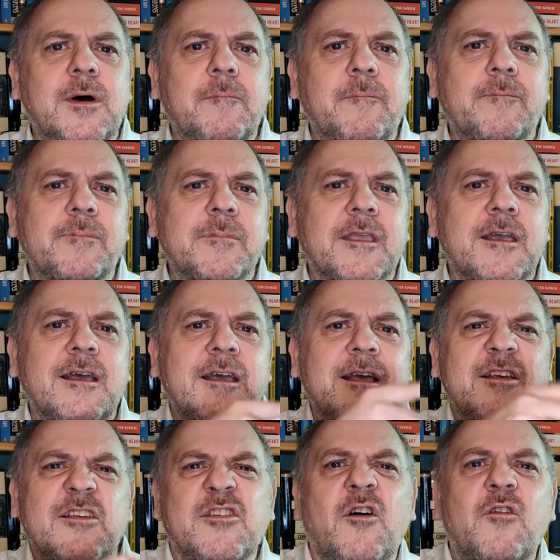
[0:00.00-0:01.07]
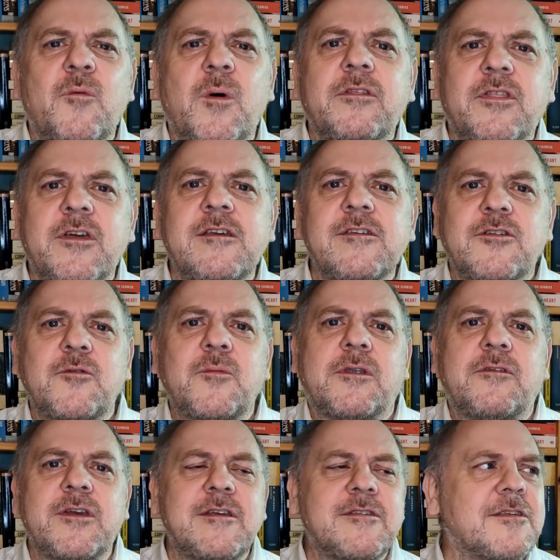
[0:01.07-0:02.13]
um, solve one of these, do one
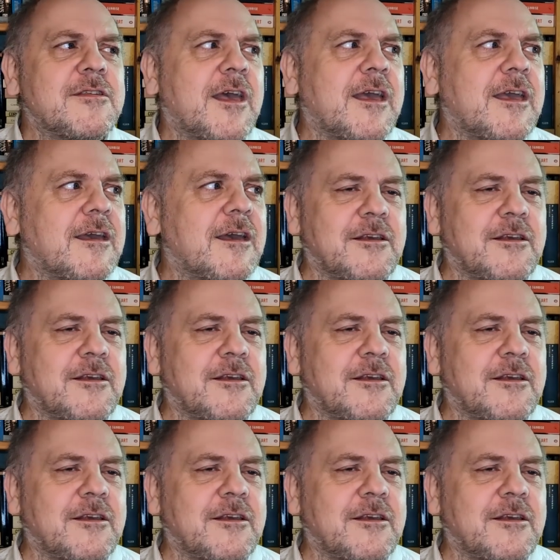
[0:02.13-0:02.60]
of these as a,